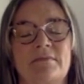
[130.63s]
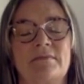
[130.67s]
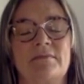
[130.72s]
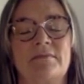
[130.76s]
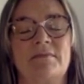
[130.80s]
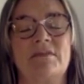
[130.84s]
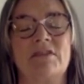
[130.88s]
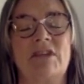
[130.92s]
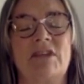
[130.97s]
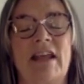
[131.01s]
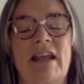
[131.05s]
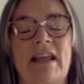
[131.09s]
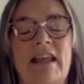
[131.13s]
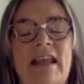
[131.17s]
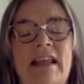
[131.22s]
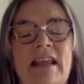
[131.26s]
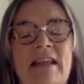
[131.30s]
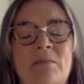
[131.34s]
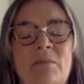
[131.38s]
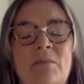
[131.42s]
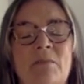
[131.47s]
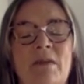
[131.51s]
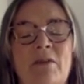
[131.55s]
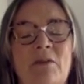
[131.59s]
Check
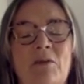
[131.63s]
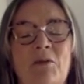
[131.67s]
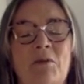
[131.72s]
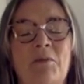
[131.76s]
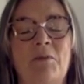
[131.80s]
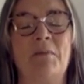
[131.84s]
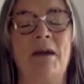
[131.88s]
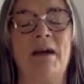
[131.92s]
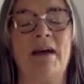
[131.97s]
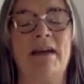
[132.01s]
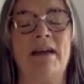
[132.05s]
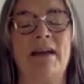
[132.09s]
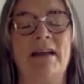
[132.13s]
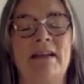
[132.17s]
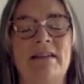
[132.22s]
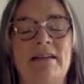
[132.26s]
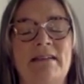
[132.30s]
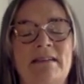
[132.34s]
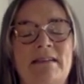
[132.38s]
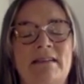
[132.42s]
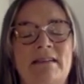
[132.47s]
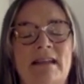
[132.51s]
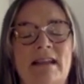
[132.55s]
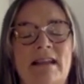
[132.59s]
in with your
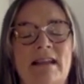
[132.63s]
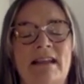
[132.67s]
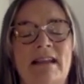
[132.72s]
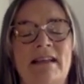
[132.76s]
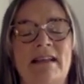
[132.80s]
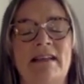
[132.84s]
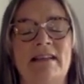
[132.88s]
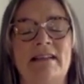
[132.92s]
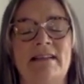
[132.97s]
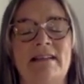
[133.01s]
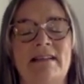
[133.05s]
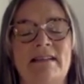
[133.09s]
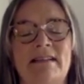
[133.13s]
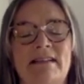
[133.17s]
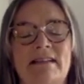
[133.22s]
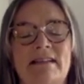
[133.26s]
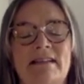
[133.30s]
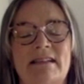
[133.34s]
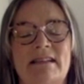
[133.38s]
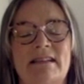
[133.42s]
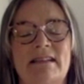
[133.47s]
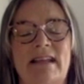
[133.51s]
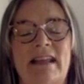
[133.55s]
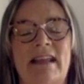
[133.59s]
mind. Is
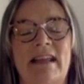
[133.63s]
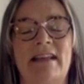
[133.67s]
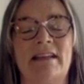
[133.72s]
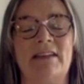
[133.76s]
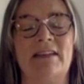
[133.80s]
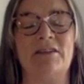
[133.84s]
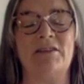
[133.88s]
it